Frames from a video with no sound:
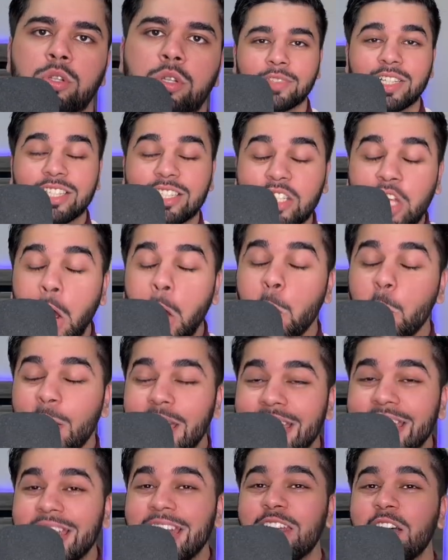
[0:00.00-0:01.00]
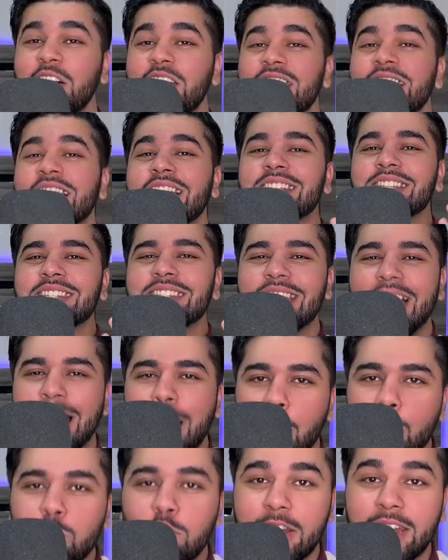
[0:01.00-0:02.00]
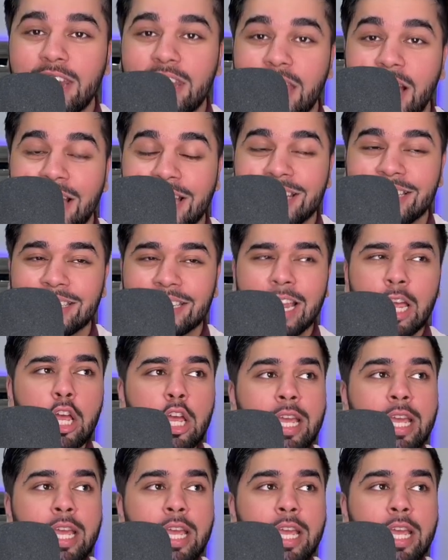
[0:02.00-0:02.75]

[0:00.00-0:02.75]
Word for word: So Elon has now realized